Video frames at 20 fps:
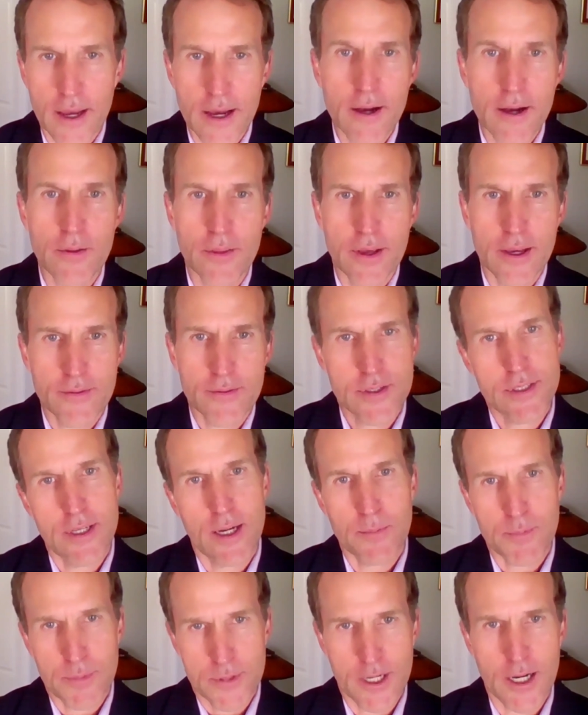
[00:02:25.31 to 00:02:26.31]
Now they've
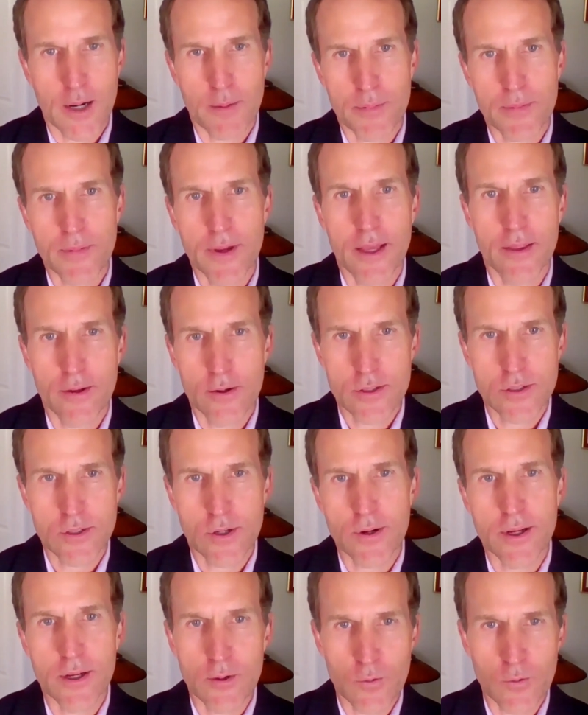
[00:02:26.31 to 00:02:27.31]
stepped up and they're
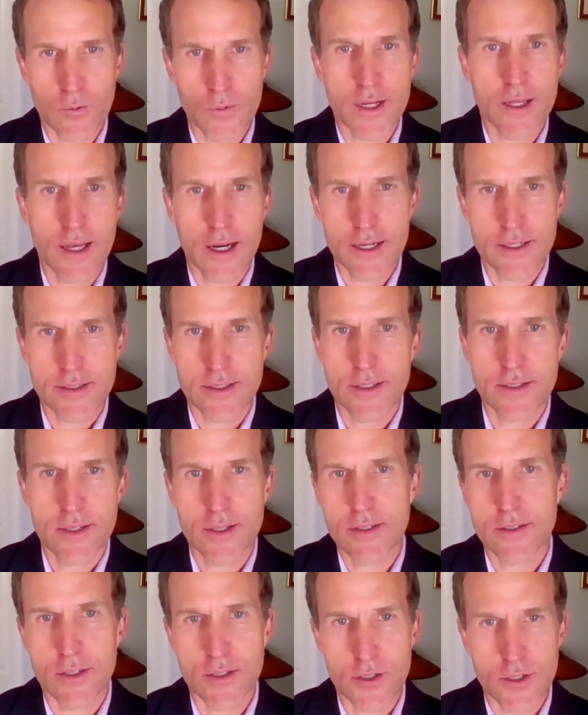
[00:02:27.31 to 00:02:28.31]
starting to realize
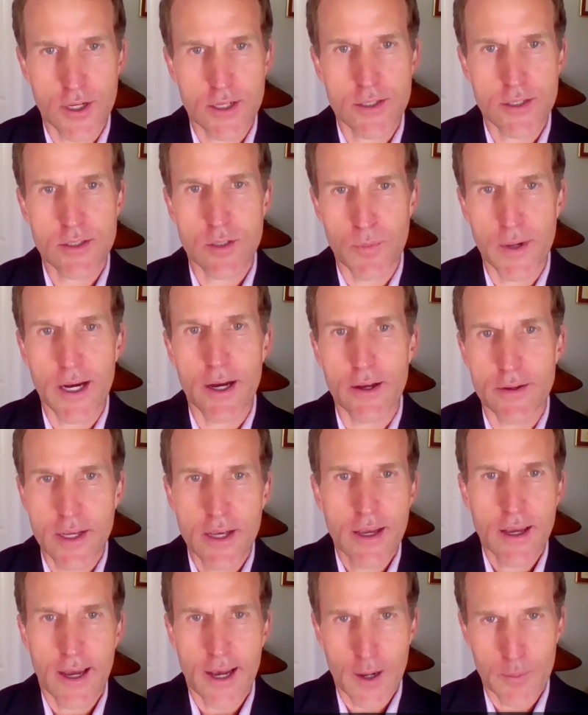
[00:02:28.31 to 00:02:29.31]
this isn't just about
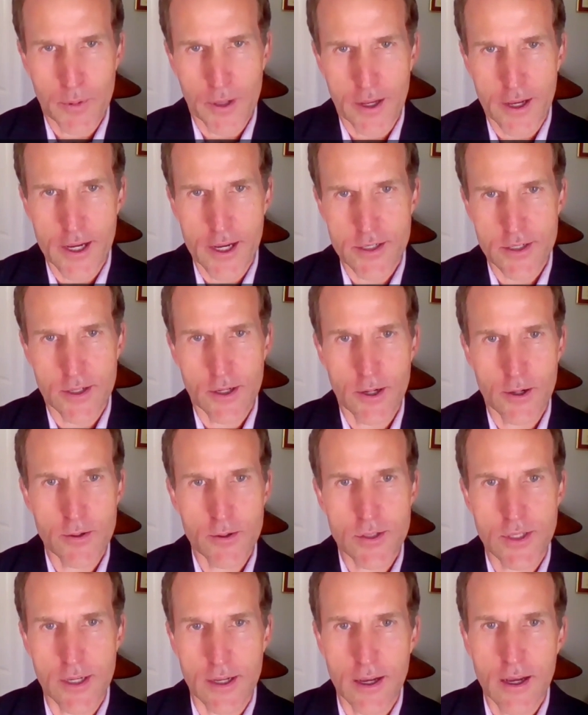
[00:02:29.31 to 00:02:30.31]
application
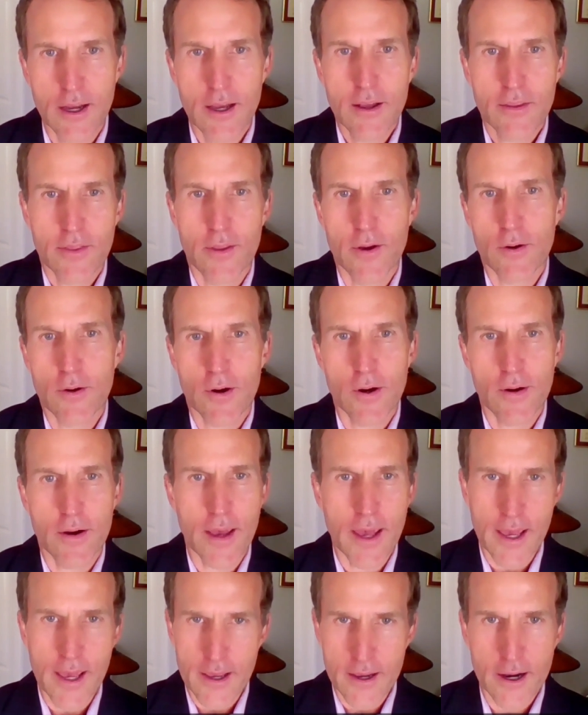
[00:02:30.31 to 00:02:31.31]
hosting. There
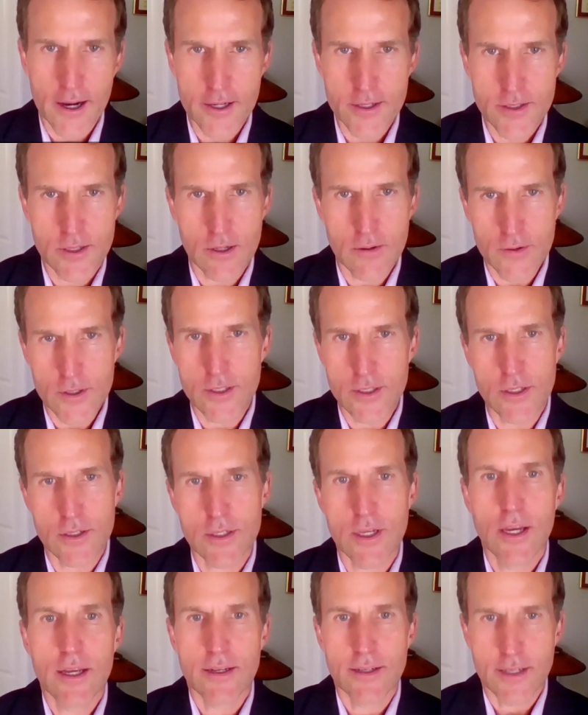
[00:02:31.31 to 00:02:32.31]
are AI
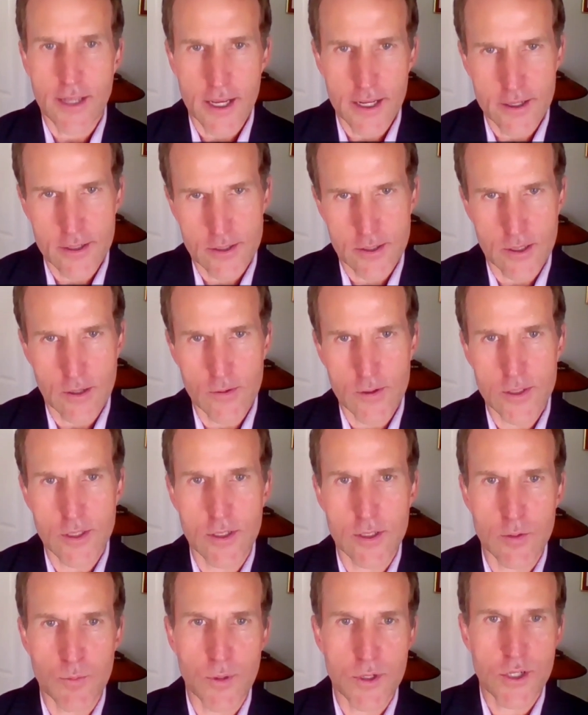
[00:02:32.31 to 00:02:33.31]
services, data
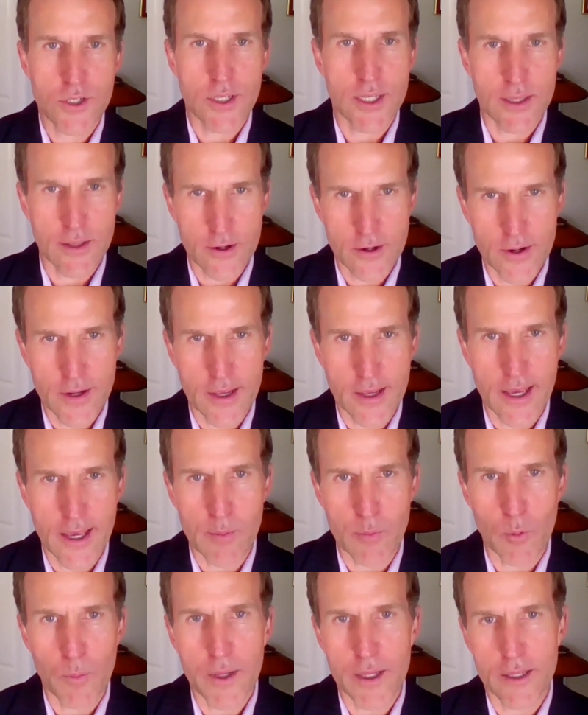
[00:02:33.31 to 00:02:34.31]
services, machine learning
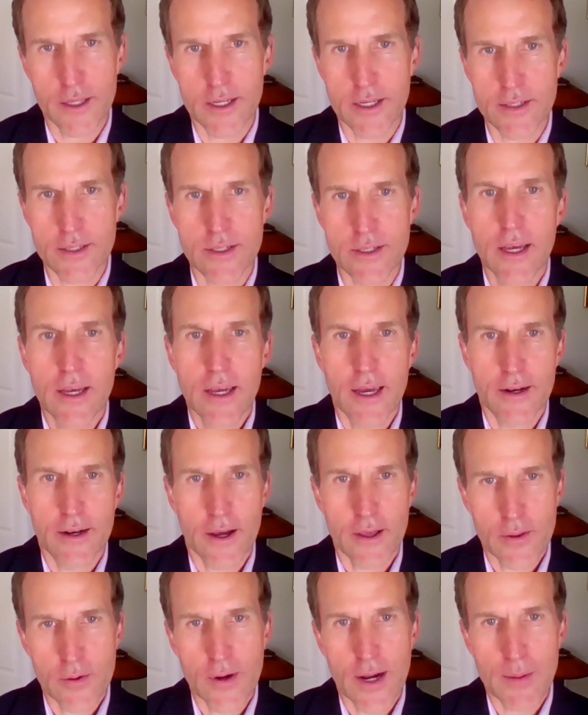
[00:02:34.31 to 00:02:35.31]
capabilities,
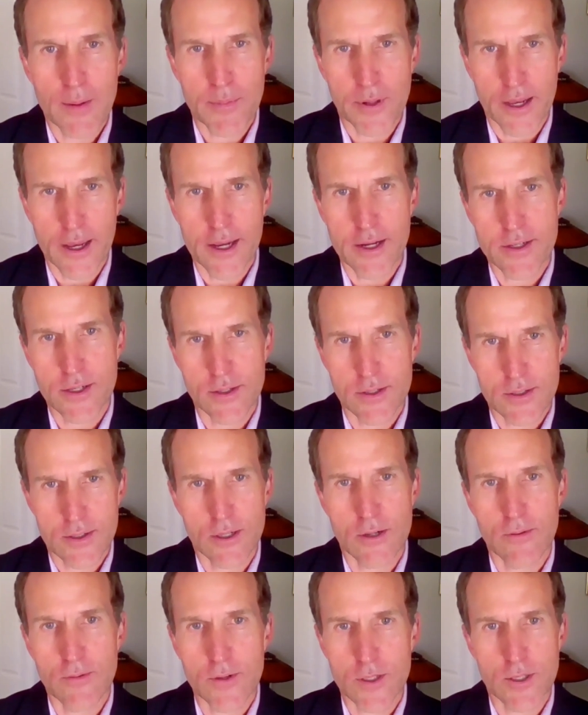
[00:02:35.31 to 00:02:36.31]
and other application
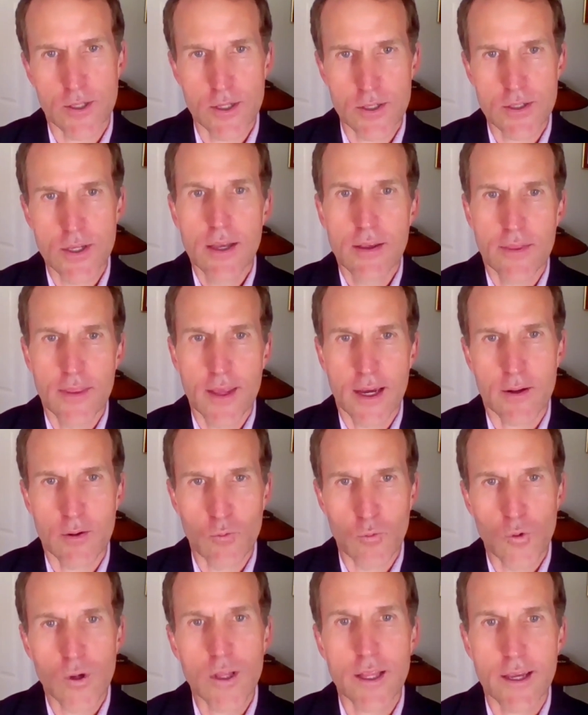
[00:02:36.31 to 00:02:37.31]
services that
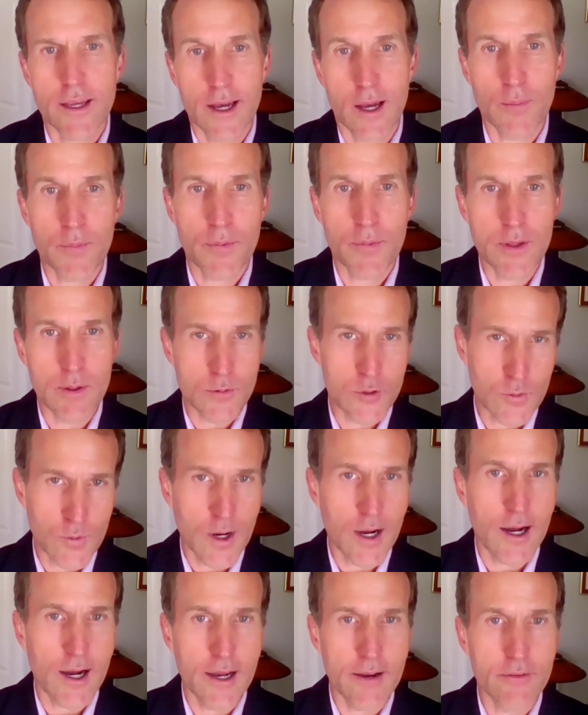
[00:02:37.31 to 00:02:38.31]
can really help them
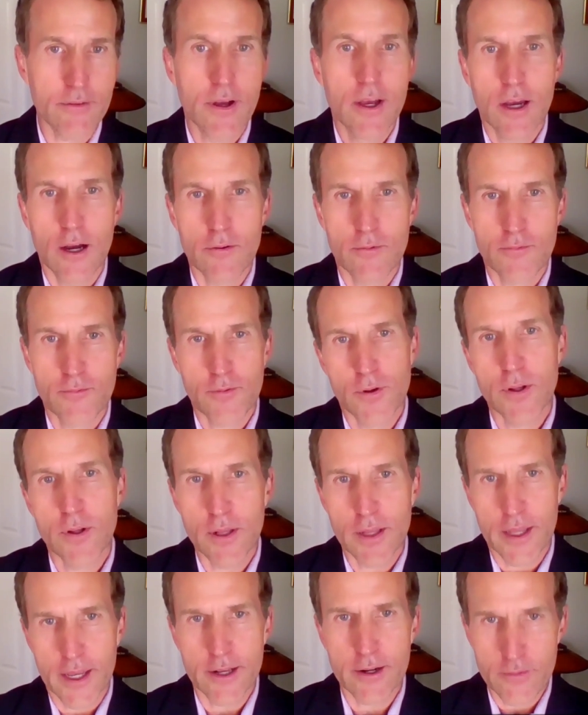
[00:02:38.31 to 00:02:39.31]
drive a
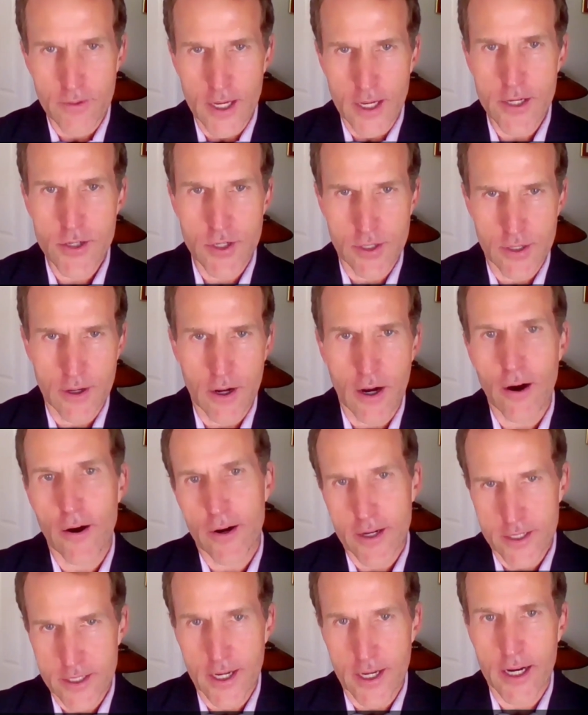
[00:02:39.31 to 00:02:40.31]
full innovation
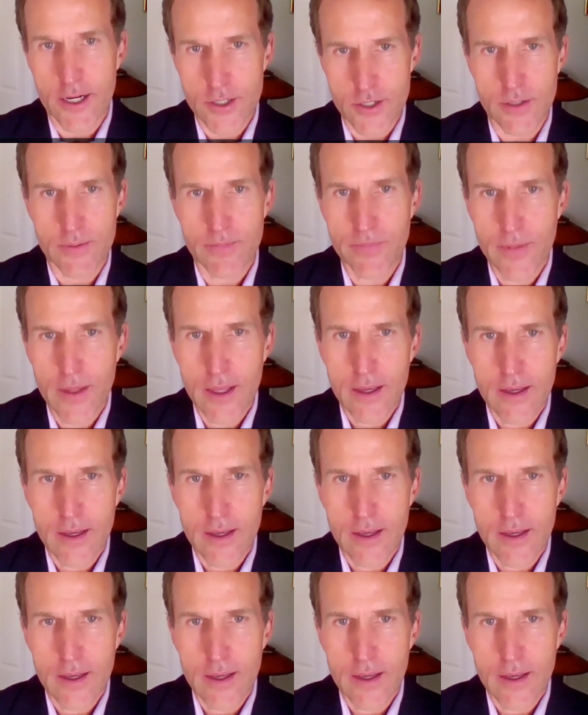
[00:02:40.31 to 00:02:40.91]
architecture.